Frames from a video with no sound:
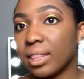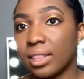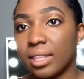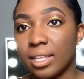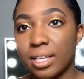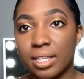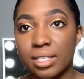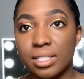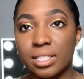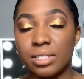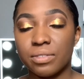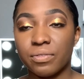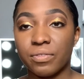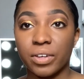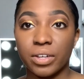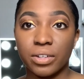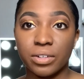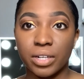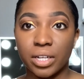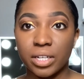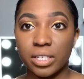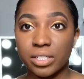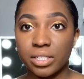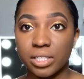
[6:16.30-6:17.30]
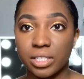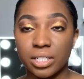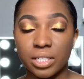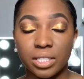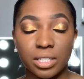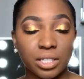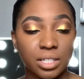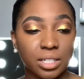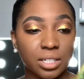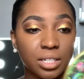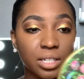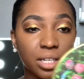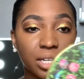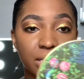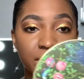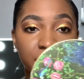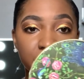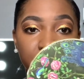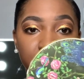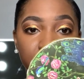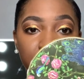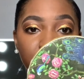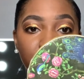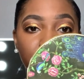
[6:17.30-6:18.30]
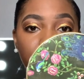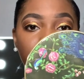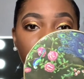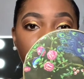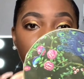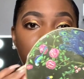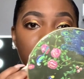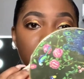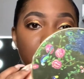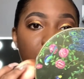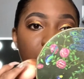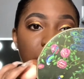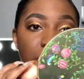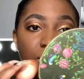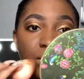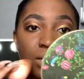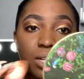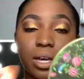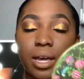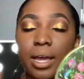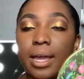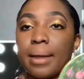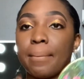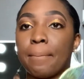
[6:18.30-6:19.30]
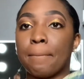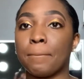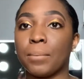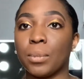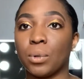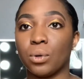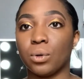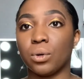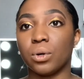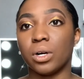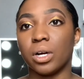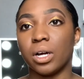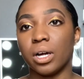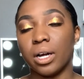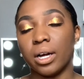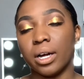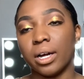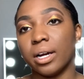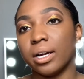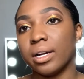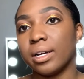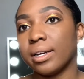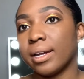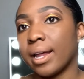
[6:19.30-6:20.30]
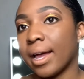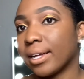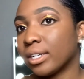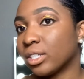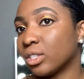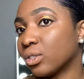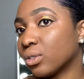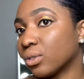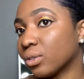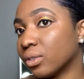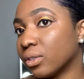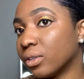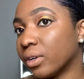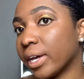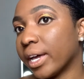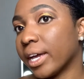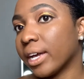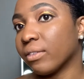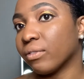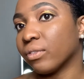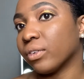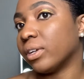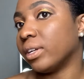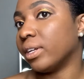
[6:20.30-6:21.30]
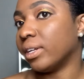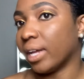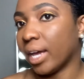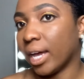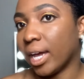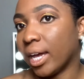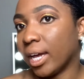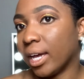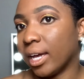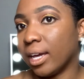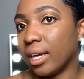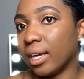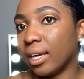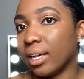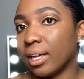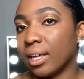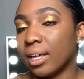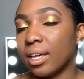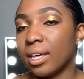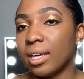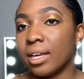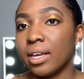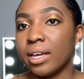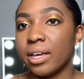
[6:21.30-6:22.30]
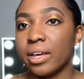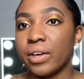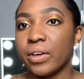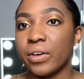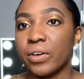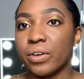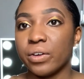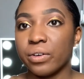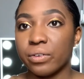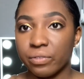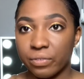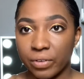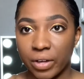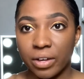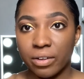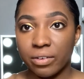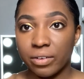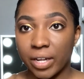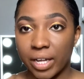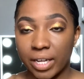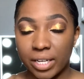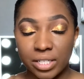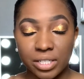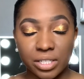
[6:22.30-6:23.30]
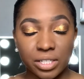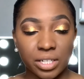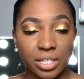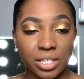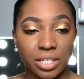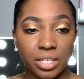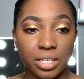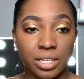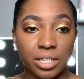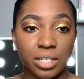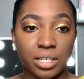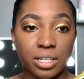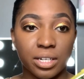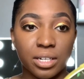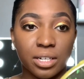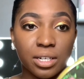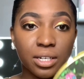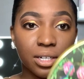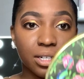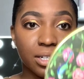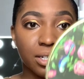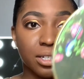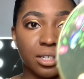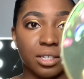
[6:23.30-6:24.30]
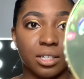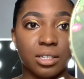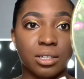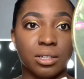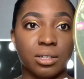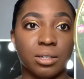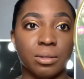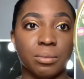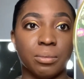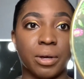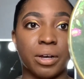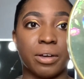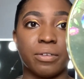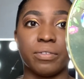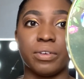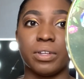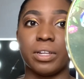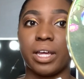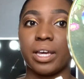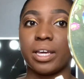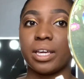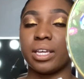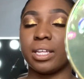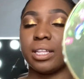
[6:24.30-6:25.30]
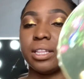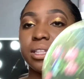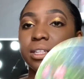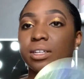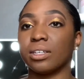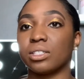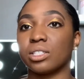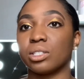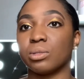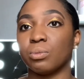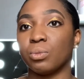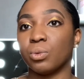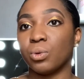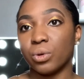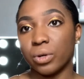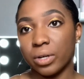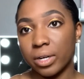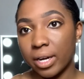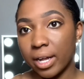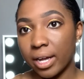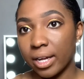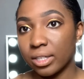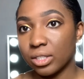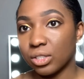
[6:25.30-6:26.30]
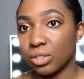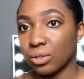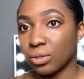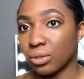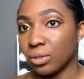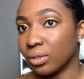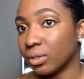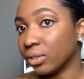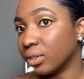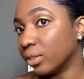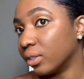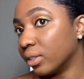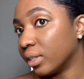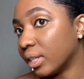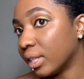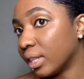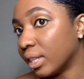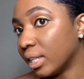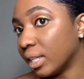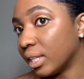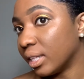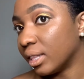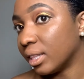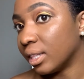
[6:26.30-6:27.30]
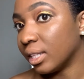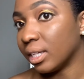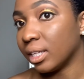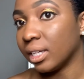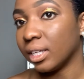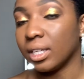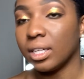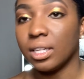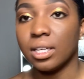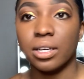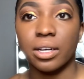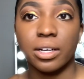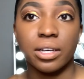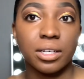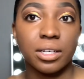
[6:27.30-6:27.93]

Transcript: this foundation is giving me a more natural everyday foundation. I feel like it looks more natural than the